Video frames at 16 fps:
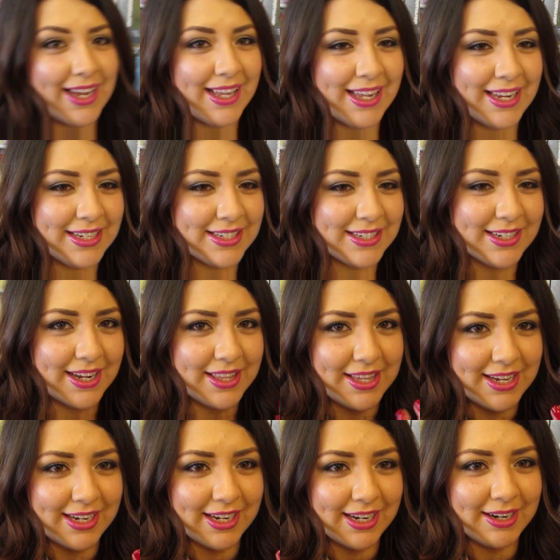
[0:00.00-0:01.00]
And I
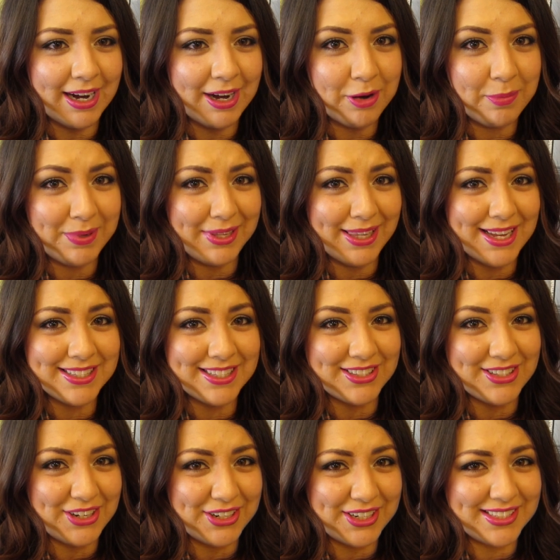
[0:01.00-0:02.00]
think it, I hope it lasts
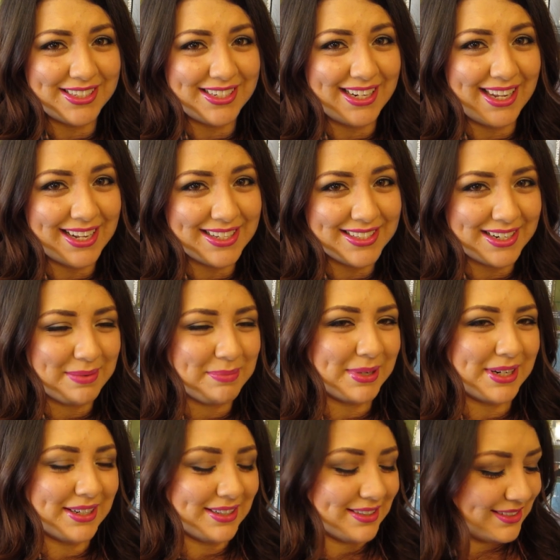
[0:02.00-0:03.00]
as long as it did last time,
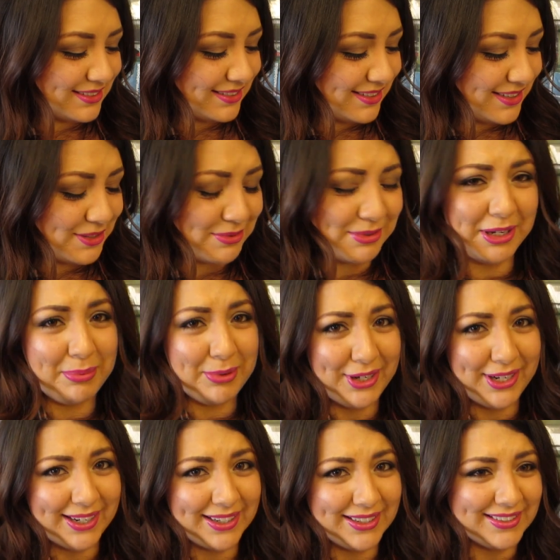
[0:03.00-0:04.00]
but it's really
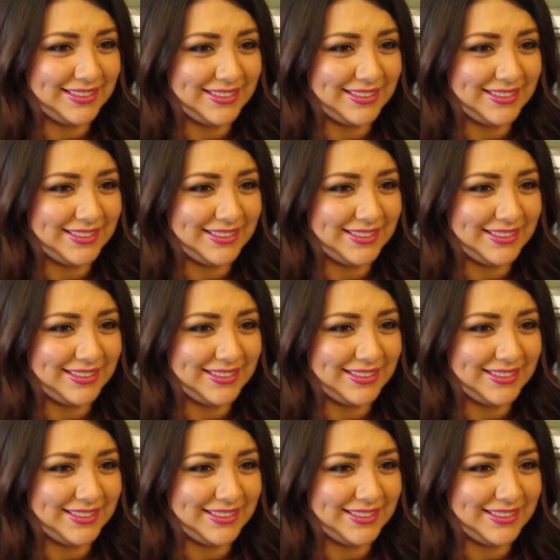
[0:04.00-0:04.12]
pretty.